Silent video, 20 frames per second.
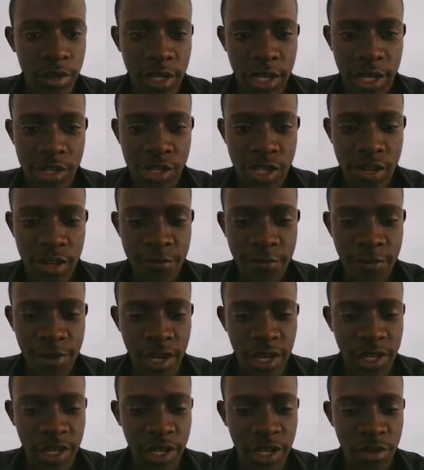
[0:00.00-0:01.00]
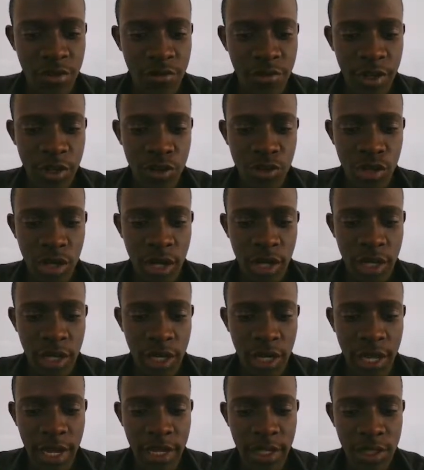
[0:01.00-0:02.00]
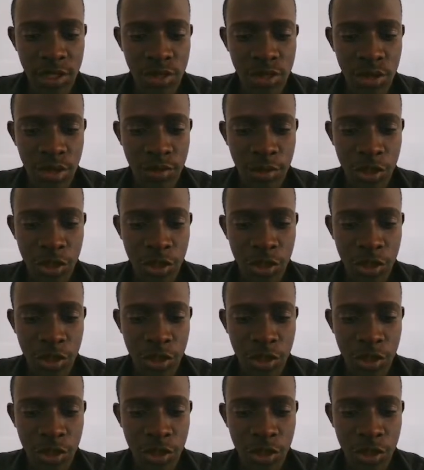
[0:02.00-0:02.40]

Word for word: when I save and head over to our client. So I'm